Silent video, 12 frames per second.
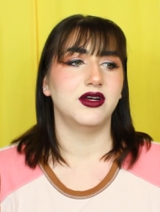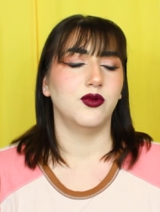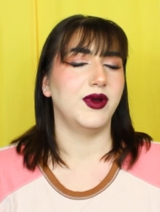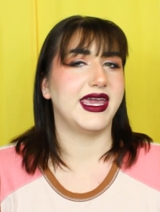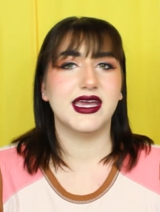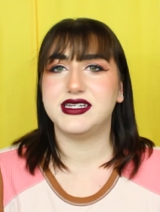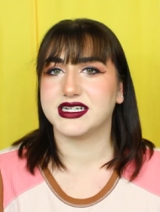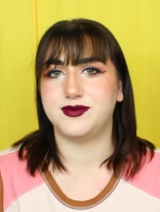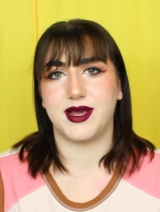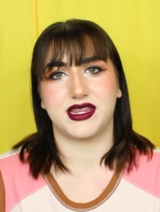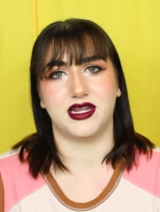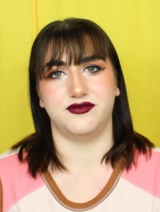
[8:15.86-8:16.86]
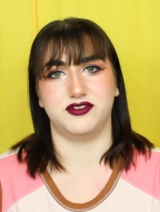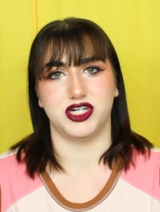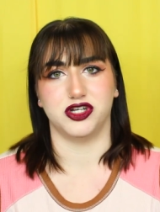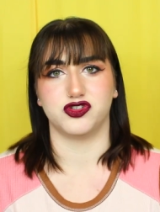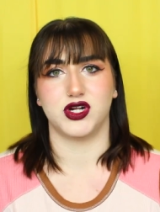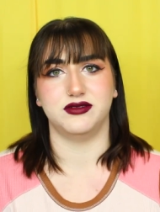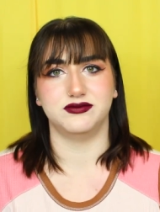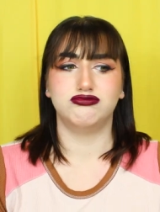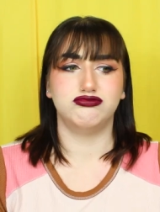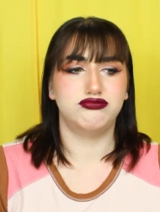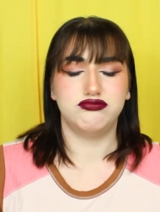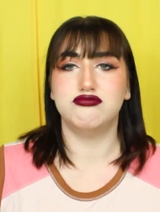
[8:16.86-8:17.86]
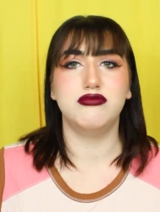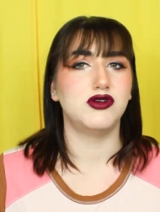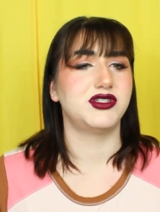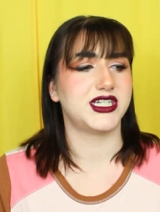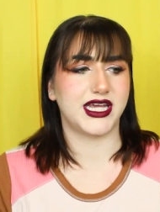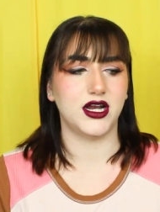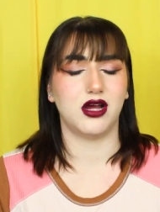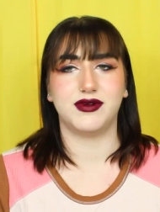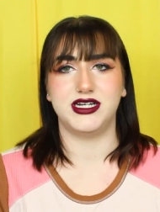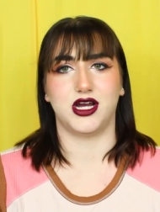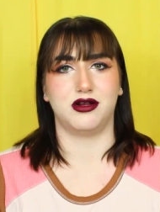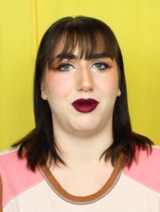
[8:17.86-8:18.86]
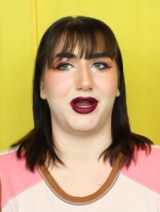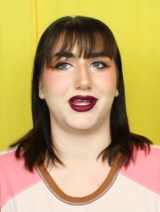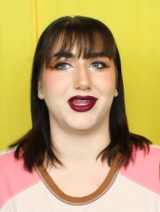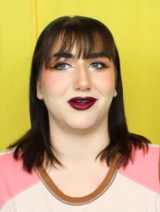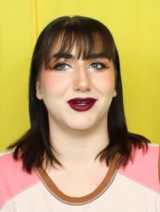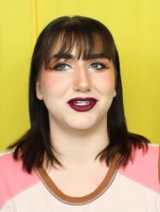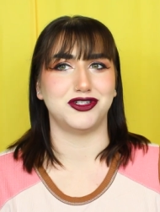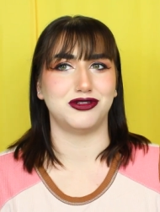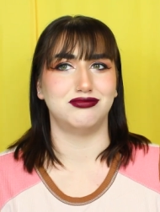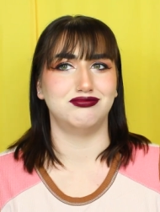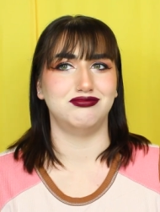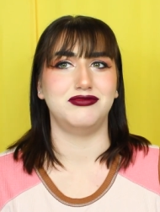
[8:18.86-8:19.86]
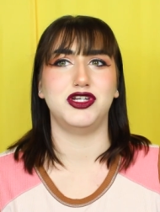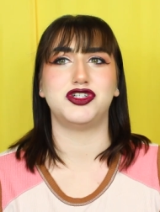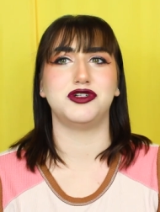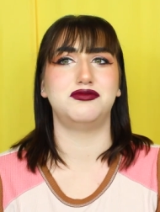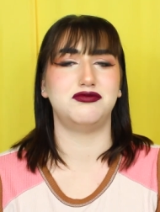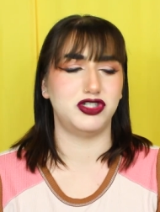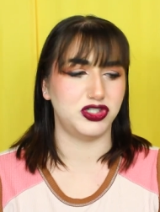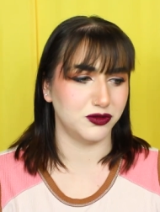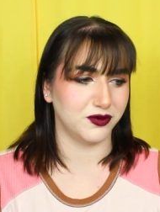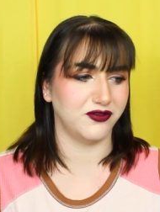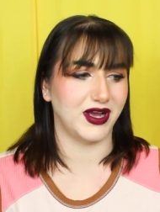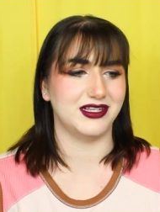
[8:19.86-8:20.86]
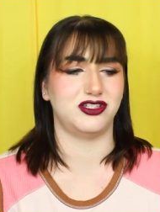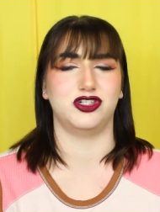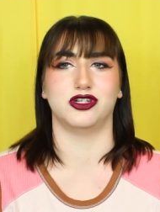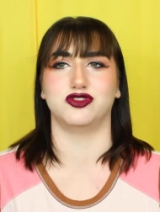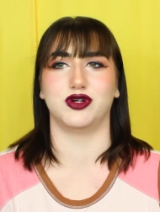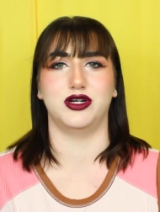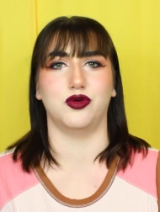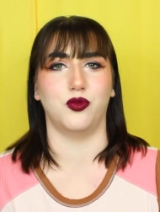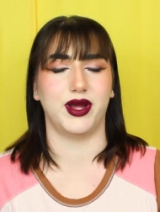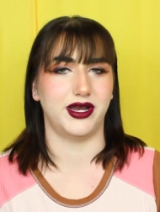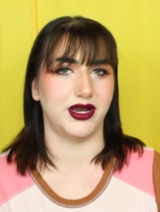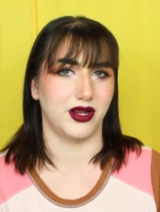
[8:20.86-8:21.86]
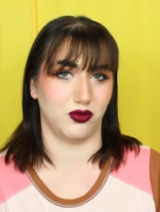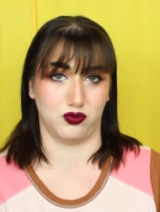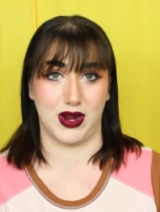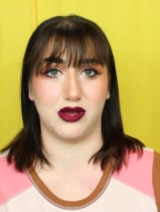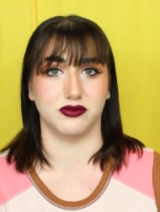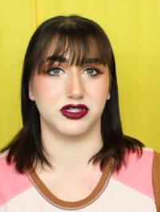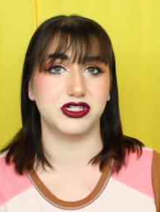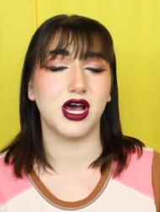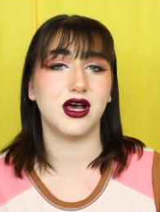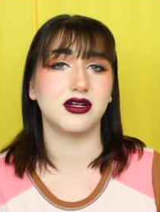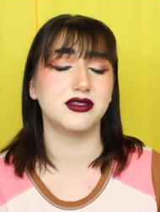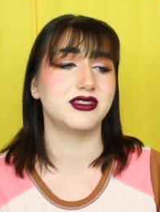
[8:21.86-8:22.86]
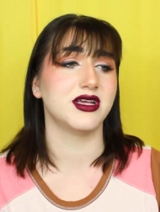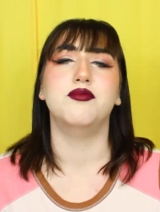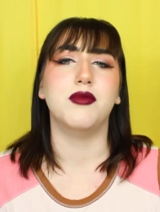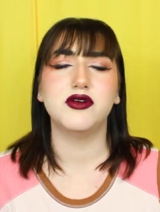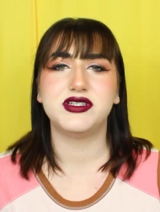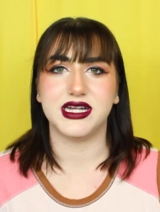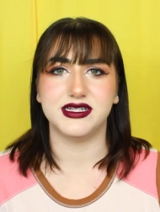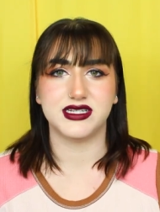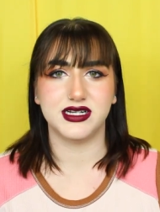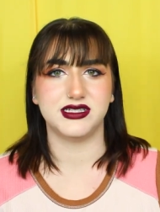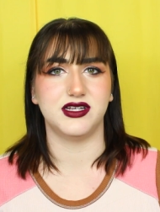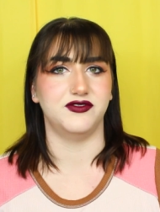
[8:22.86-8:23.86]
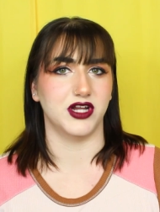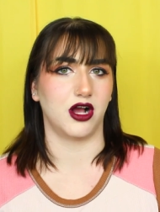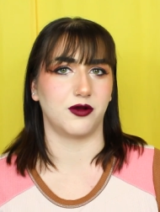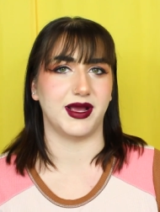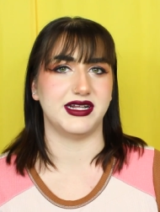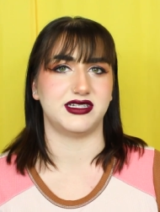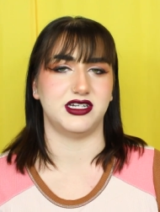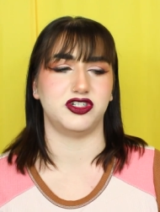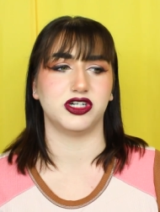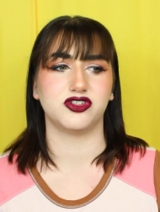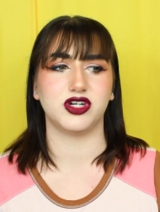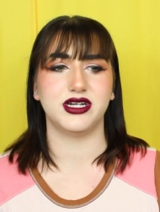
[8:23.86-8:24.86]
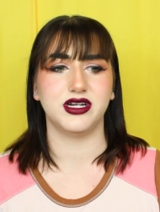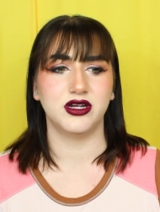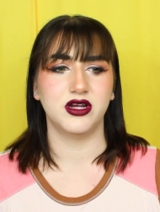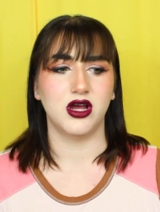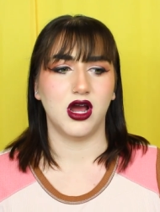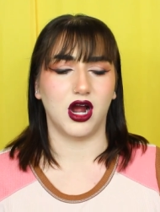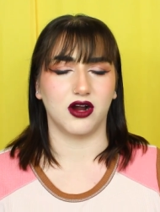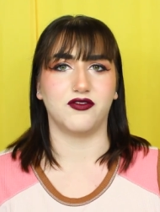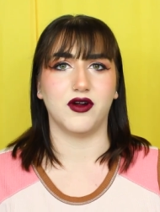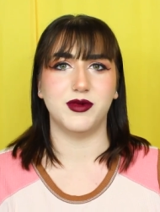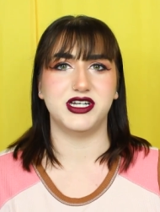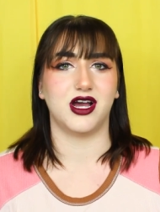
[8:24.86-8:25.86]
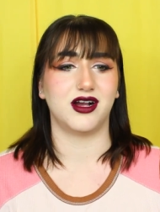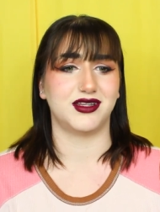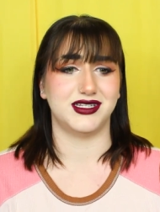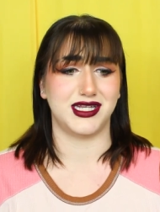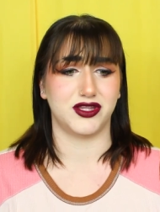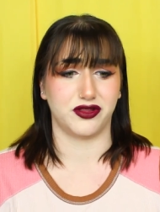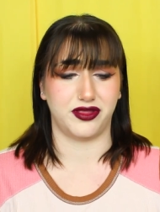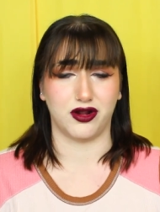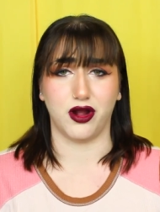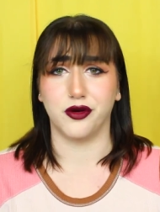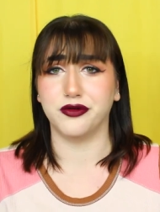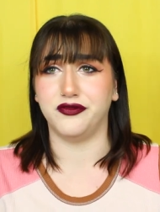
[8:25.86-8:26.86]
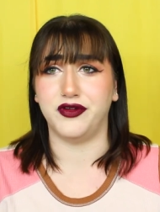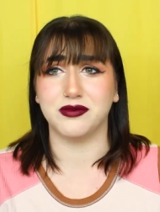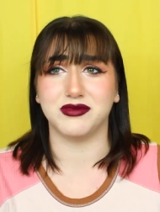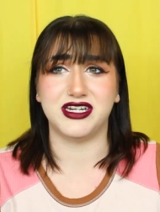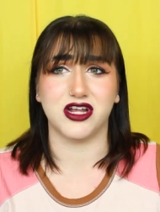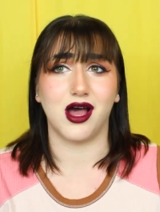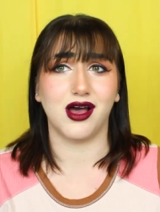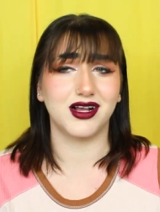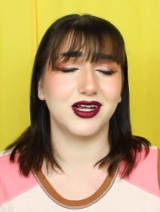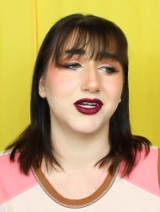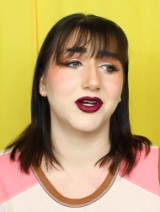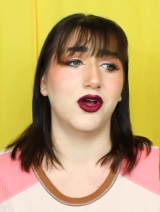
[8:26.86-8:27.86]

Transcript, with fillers: we can't expect that of children. Most cannot read dog body language. You should supervise children when around dogs. Most incidents of dog bites to children are from a dog that's either their own family dog